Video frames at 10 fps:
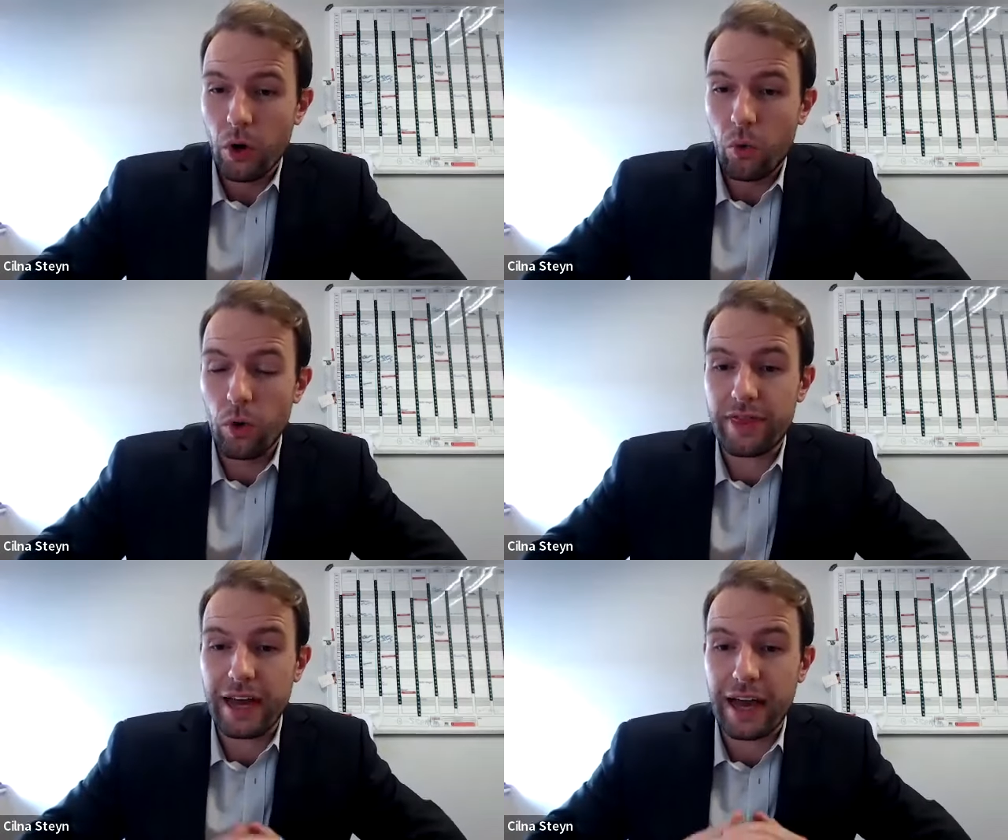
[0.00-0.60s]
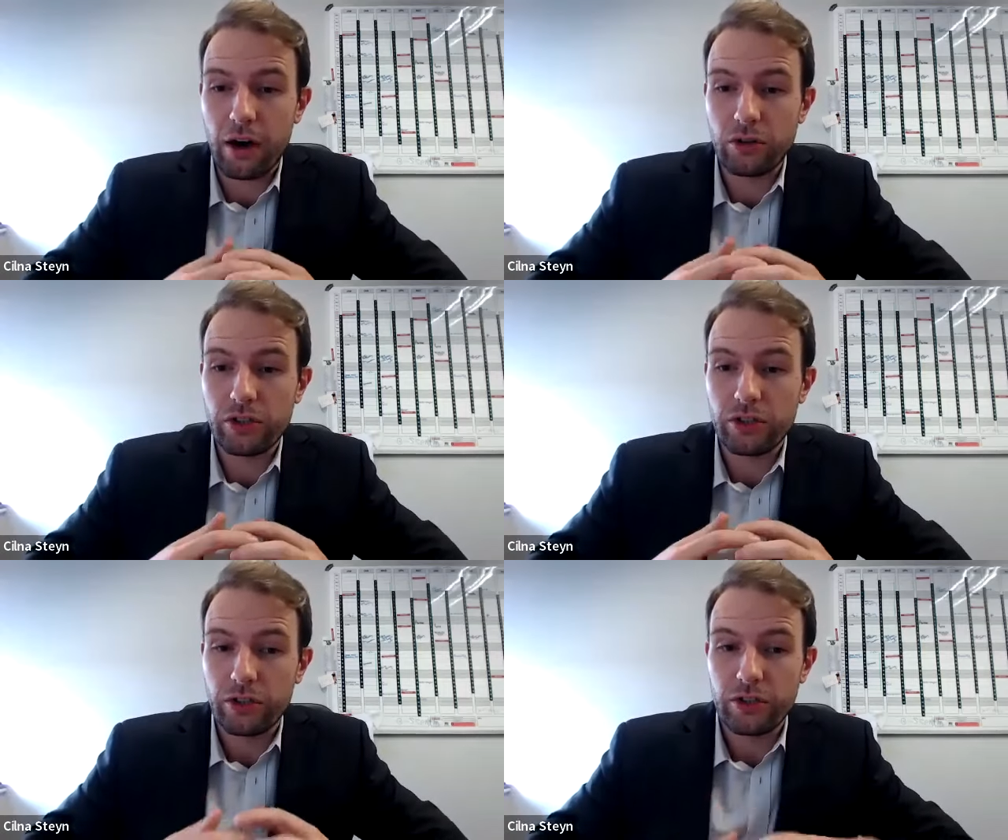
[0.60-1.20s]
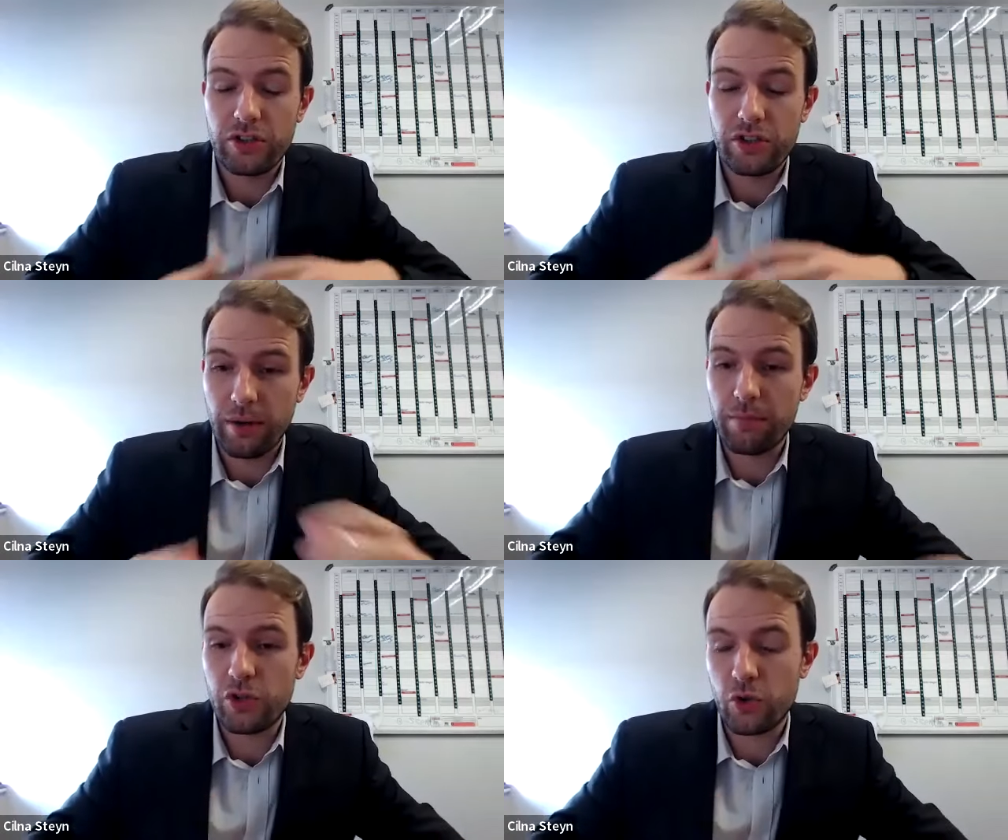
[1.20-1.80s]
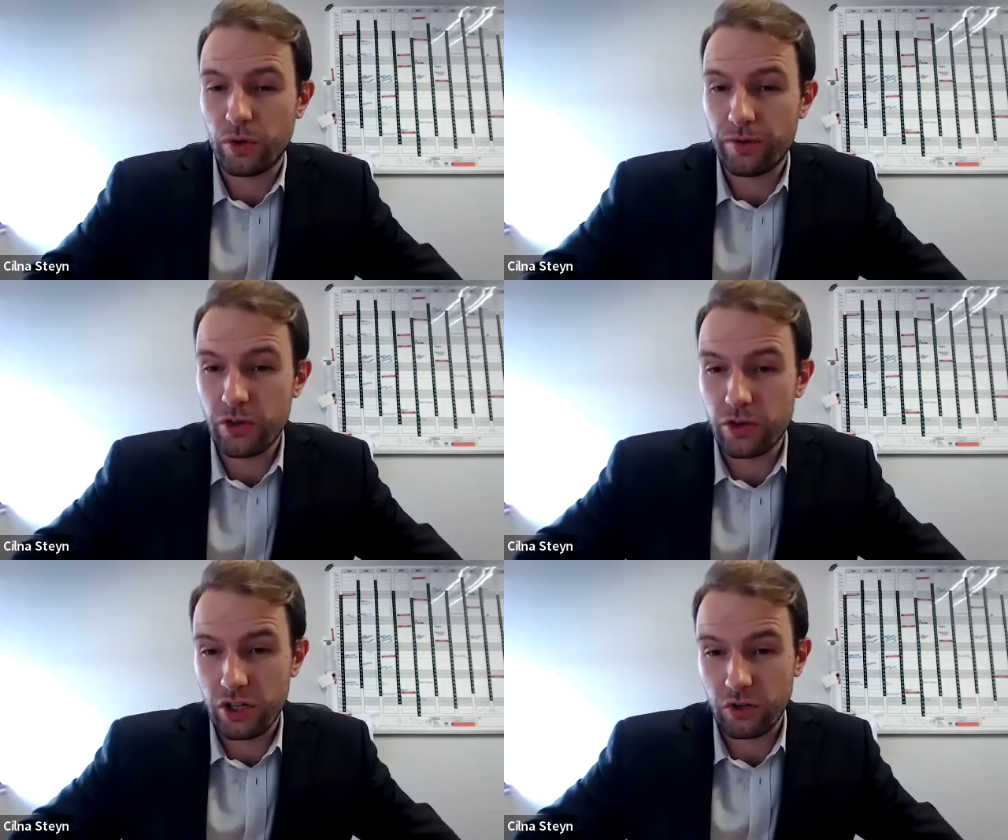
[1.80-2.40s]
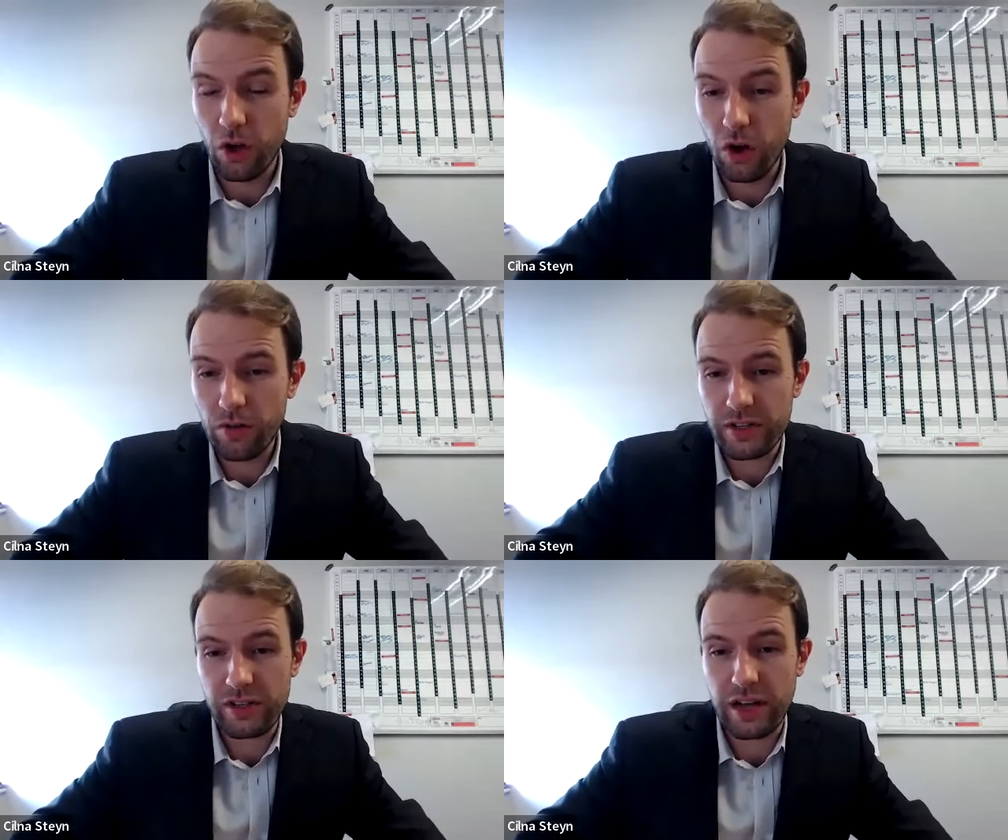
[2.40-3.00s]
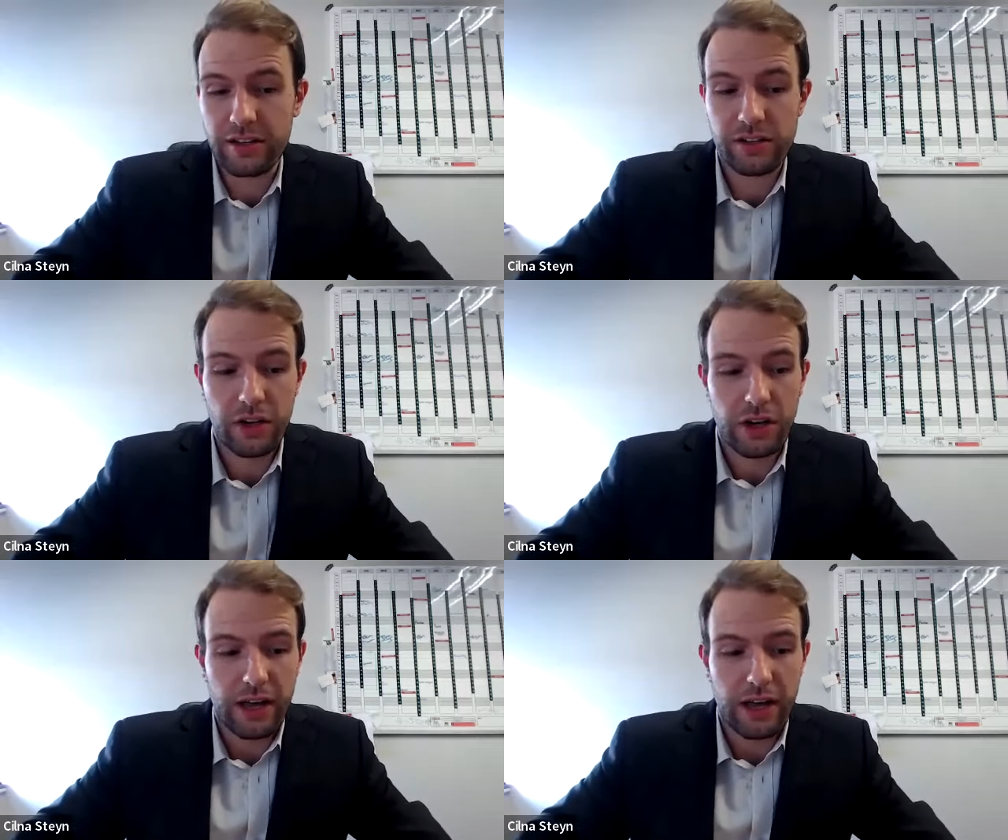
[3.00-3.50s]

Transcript: without some sort of judicial oversight